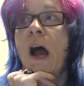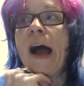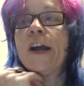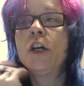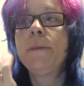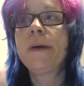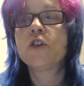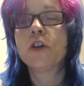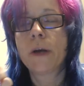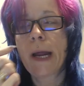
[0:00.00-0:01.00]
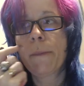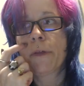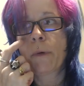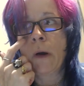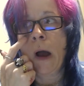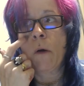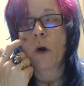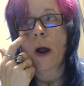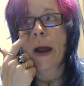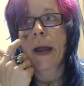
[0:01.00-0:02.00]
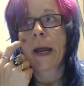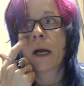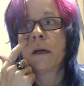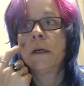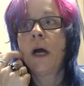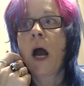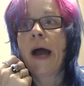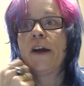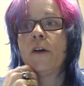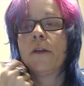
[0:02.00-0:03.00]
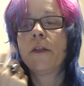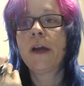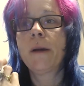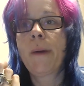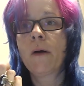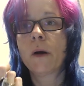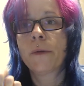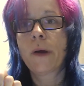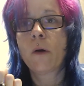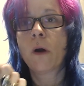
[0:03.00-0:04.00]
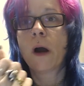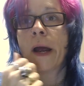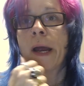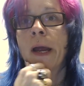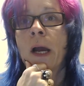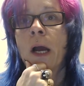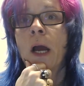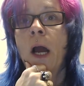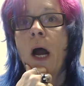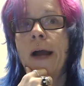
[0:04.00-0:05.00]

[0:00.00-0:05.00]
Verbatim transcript: I couldn't mention her name without crying. I couldn't think about her without crying. I